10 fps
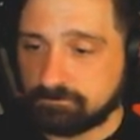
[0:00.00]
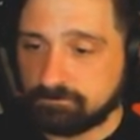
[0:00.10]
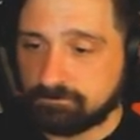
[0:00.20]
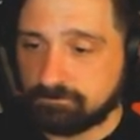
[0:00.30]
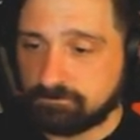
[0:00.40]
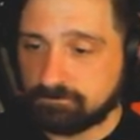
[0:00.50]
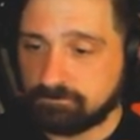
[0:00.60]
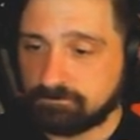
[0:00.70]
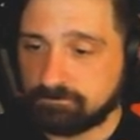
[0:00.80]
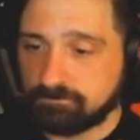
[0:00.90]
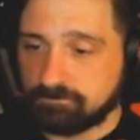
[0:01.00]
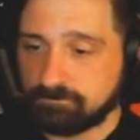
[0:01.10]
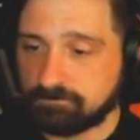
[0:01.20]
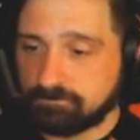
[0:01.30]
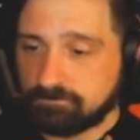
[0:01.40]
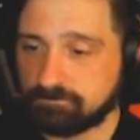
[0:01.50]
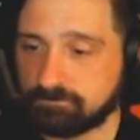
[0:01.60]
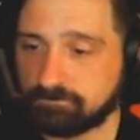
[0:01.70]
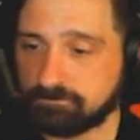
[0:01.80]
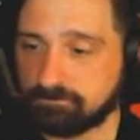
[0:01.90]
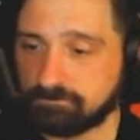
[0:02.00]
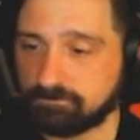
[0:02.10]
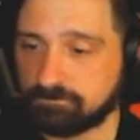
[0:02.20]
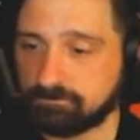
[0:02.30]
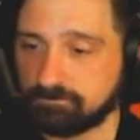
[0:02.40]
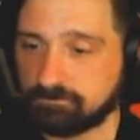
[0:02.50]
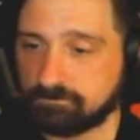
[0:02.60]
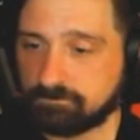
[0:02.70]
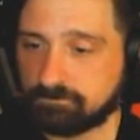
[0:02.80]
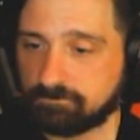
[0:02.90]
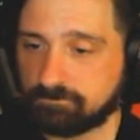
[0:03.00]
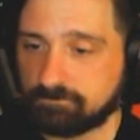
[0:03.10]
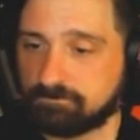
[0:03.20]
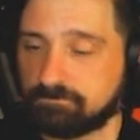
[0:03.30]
No words are spoken by the person on screen.